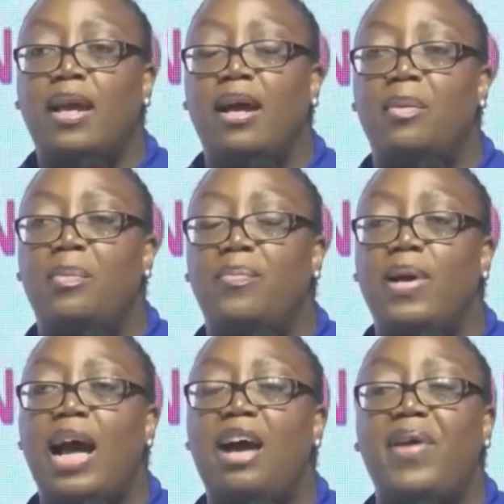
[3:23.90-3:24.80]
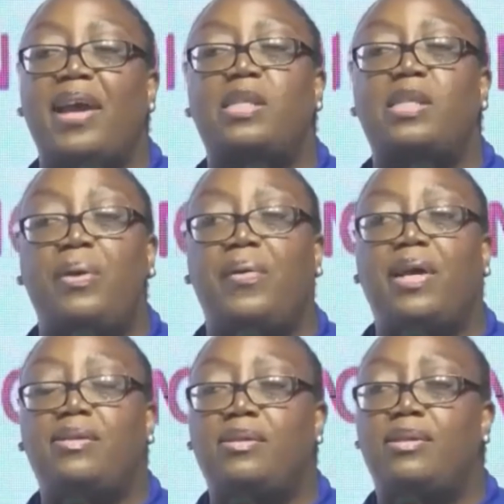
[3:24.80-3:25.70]
have
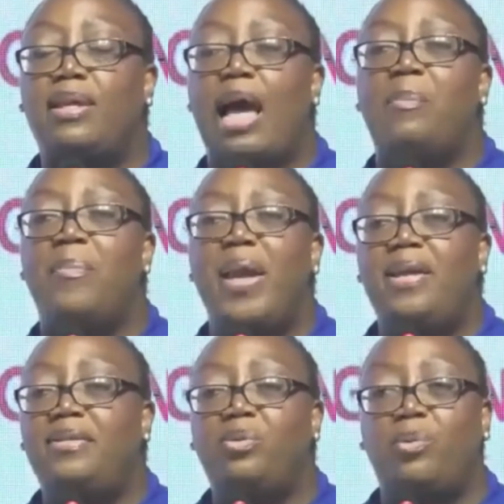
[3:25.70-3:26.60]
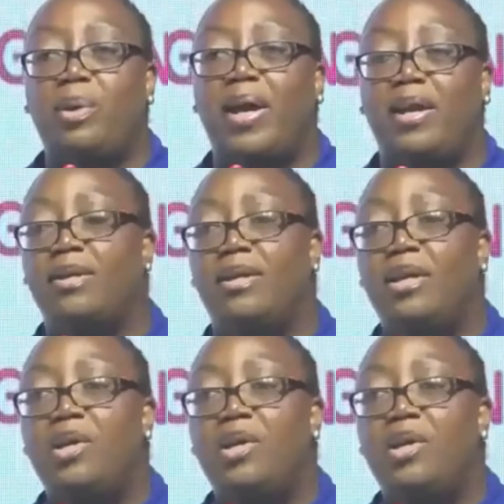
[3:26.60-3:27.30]
experienced amazing women